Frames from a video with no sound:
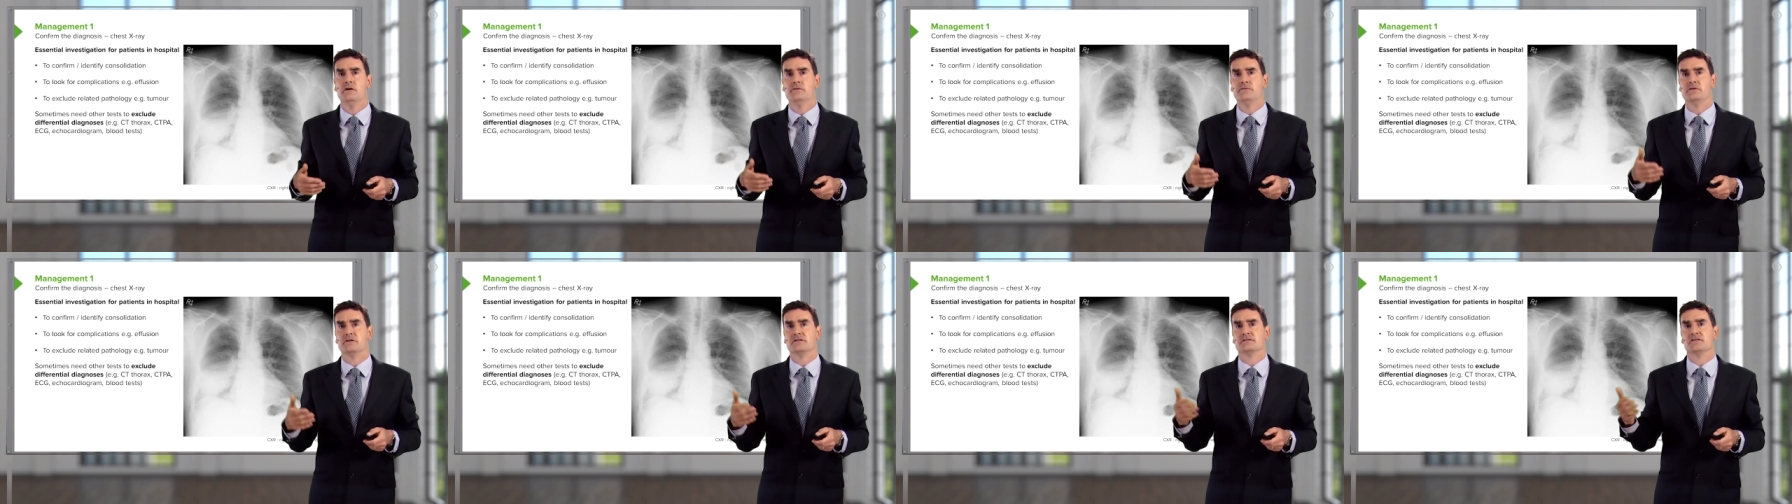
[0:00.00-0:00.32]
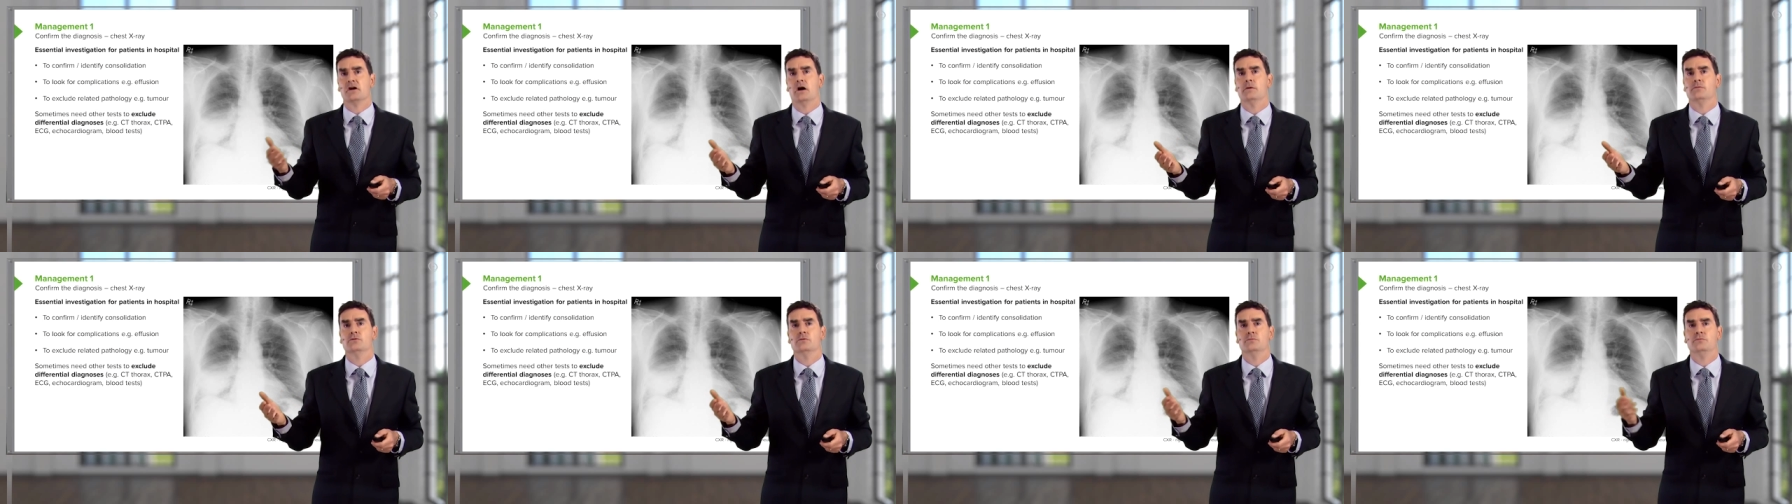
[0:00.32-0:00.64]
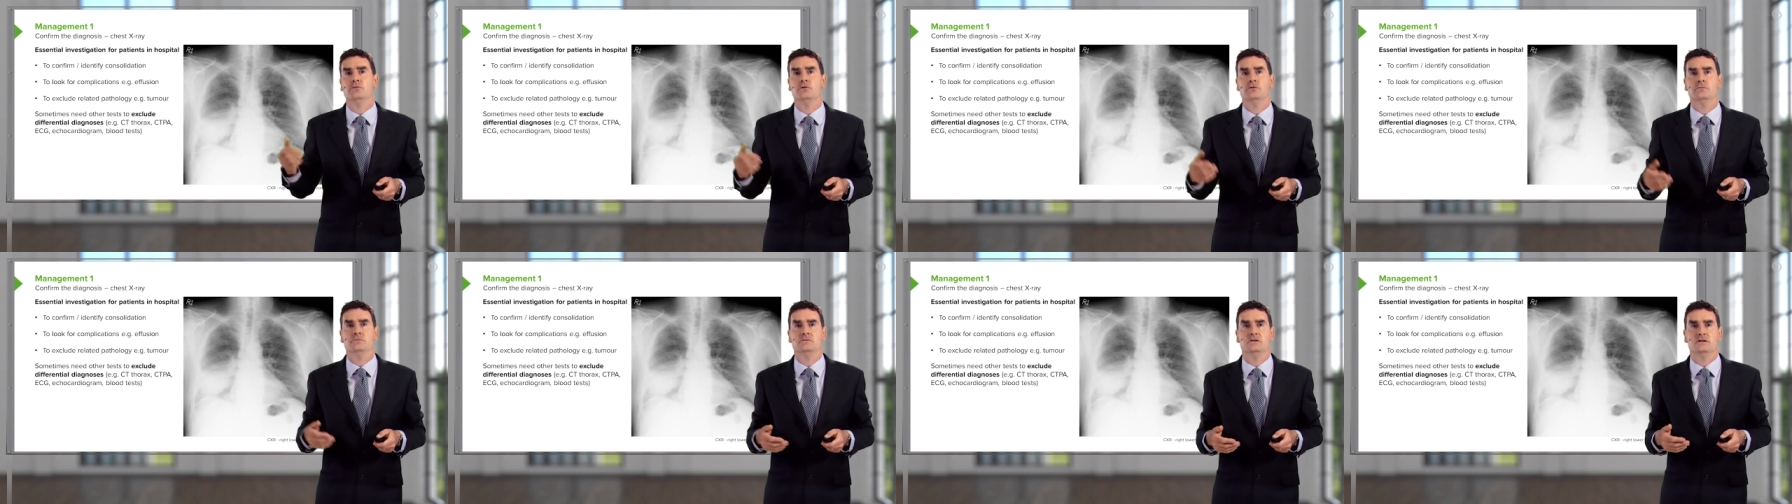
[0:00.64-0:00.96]
For example,
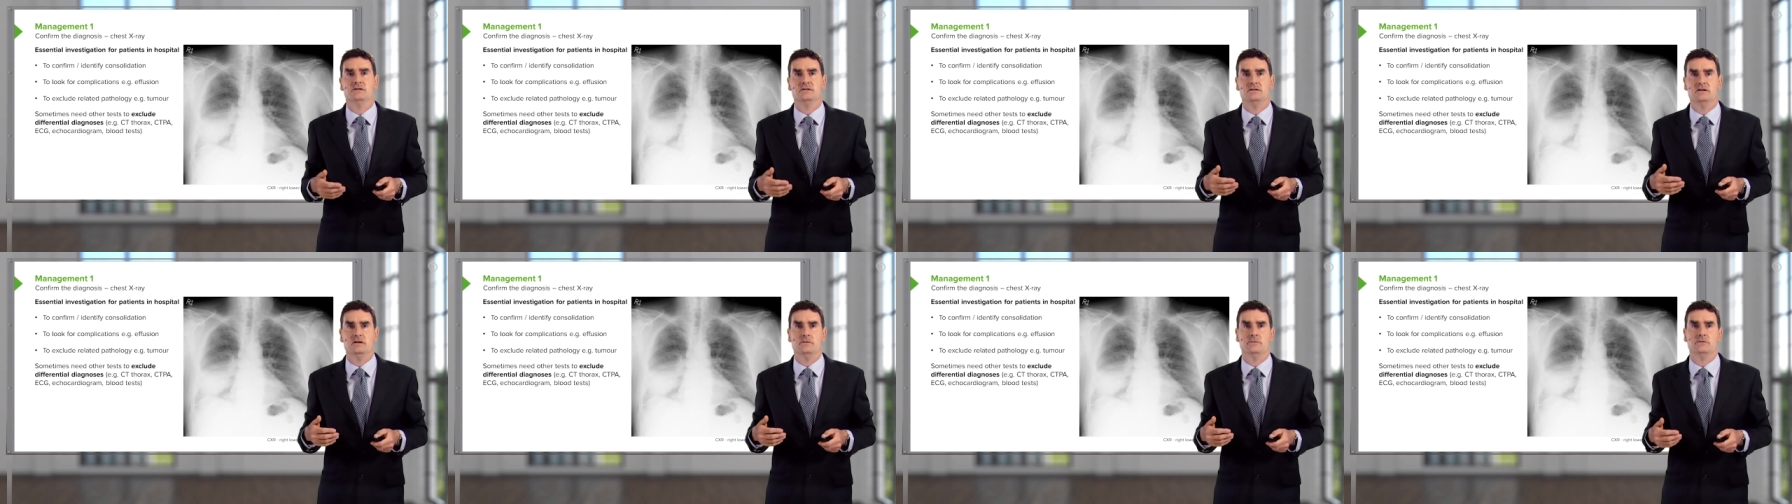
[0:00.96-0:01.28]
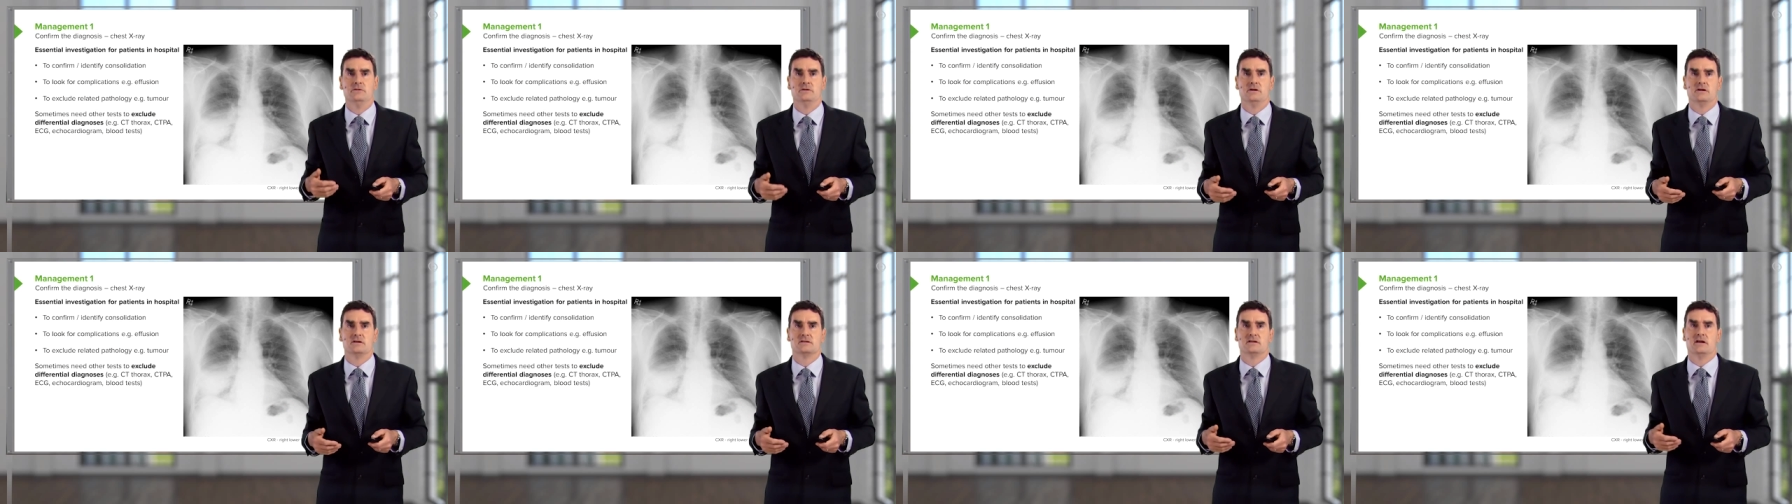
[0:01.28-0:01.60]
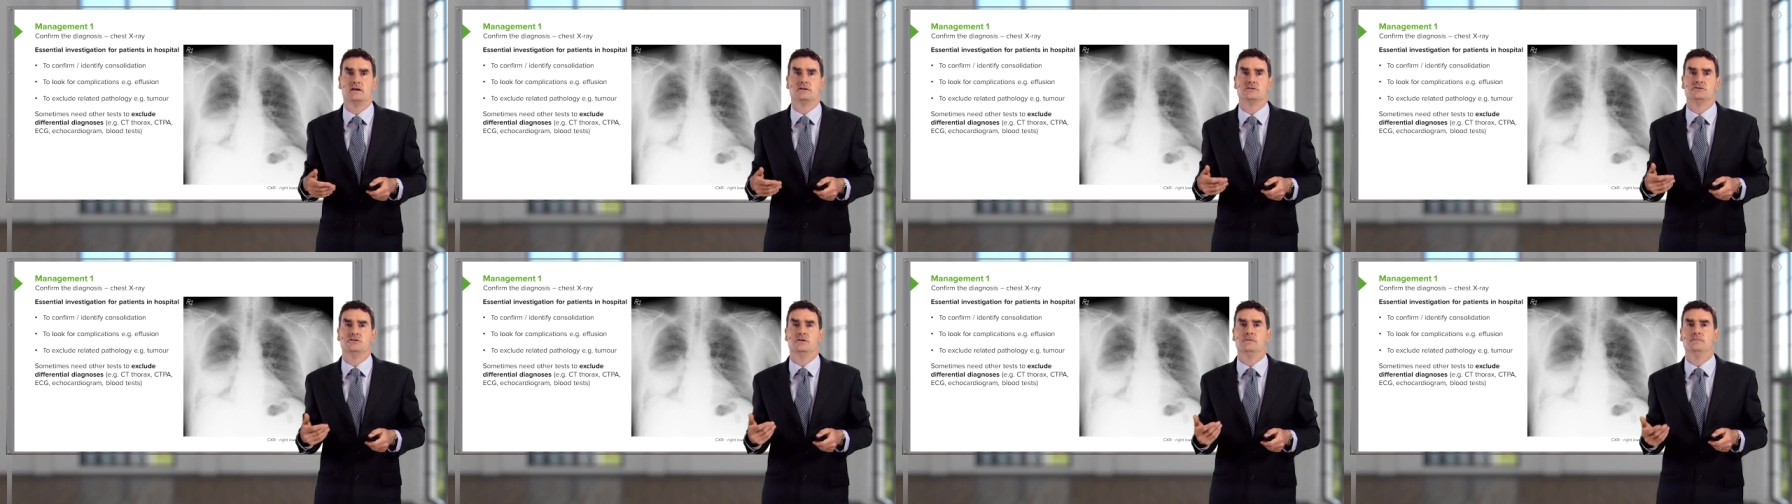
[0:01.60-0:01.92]
pulmonary edema,
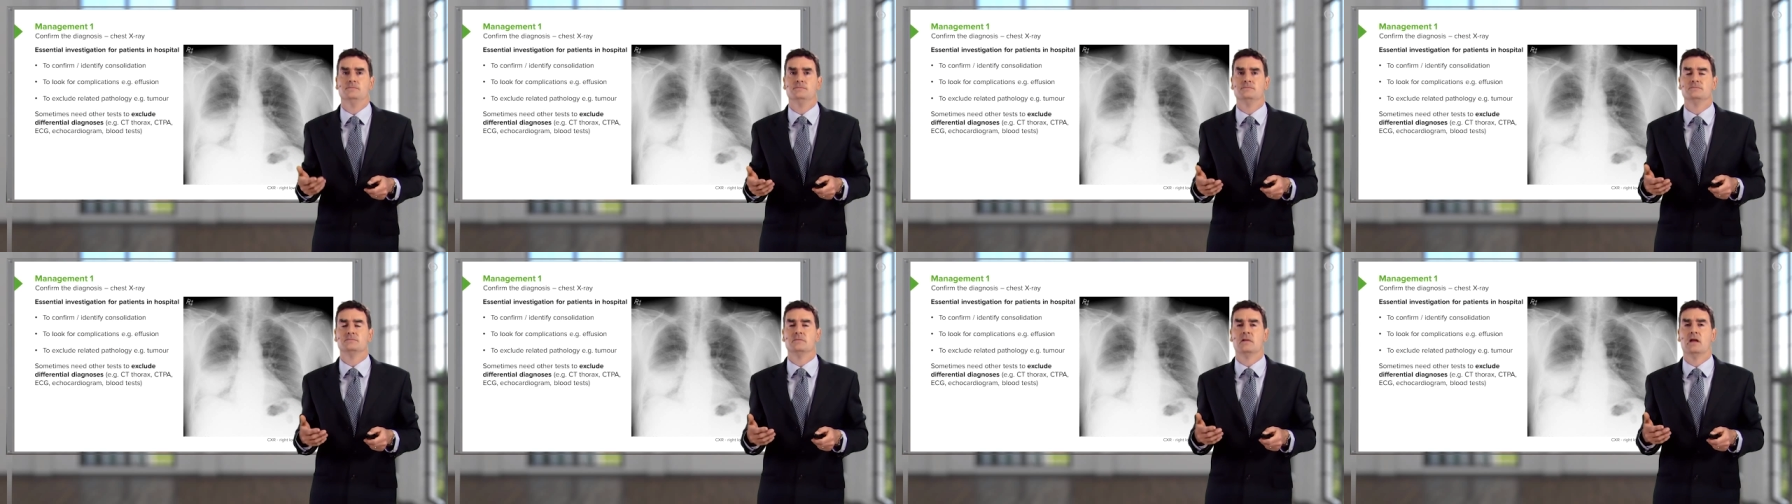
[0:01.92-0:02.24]
etc.